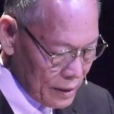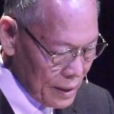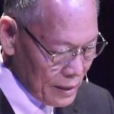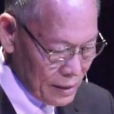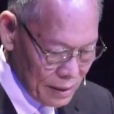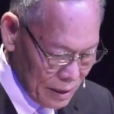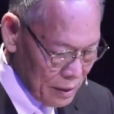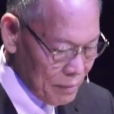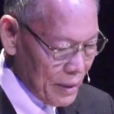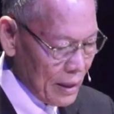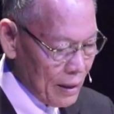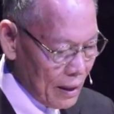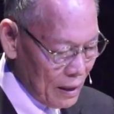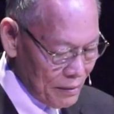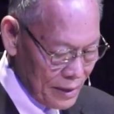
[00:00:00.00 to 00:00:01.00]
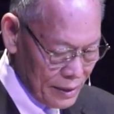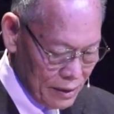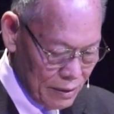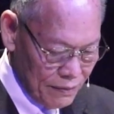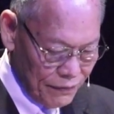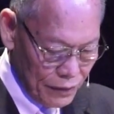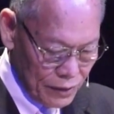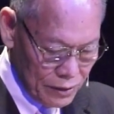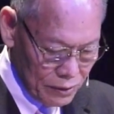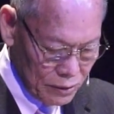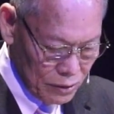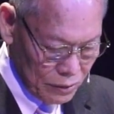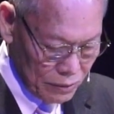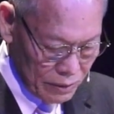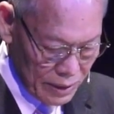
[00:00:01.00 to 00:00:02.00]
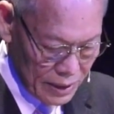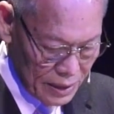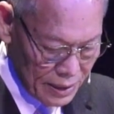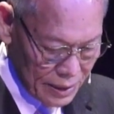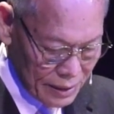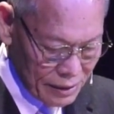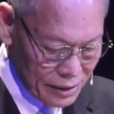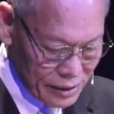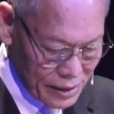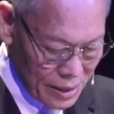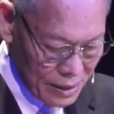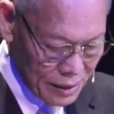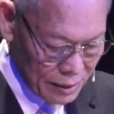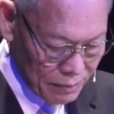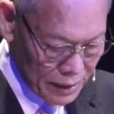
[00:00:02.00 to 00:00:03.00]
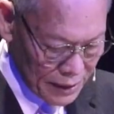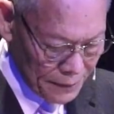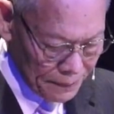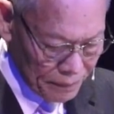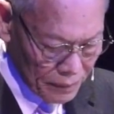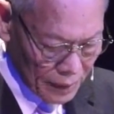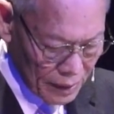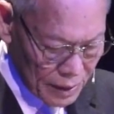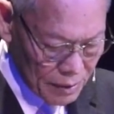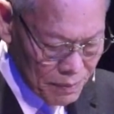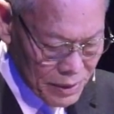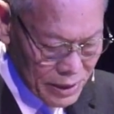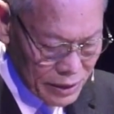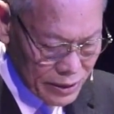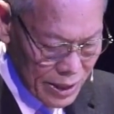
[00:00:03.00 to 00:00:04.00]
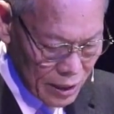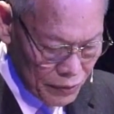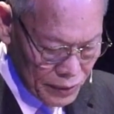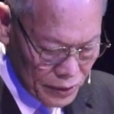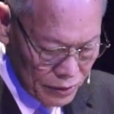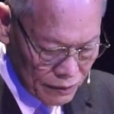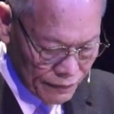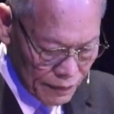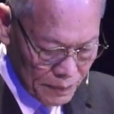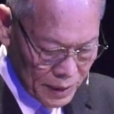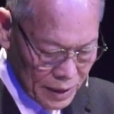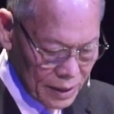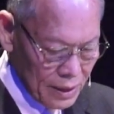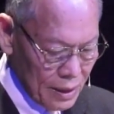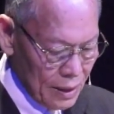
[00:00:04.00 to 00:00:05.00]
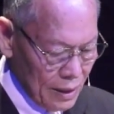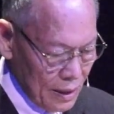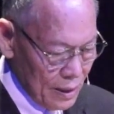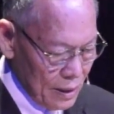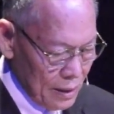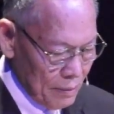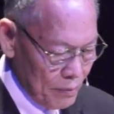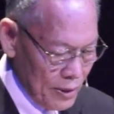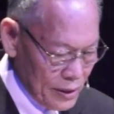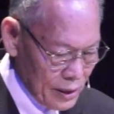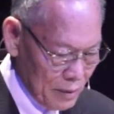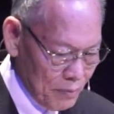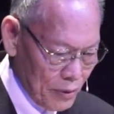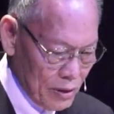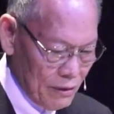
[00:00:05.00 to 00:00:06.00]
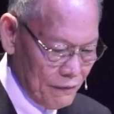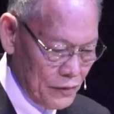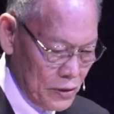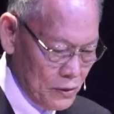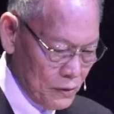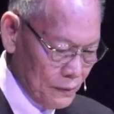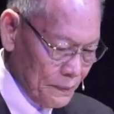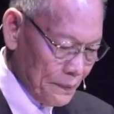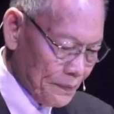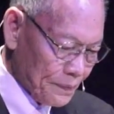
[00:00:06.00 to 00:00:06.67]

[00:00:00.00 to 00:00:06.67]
It doesn't need my comment for you to really understand it, but let me just share with you from a preaching point of view.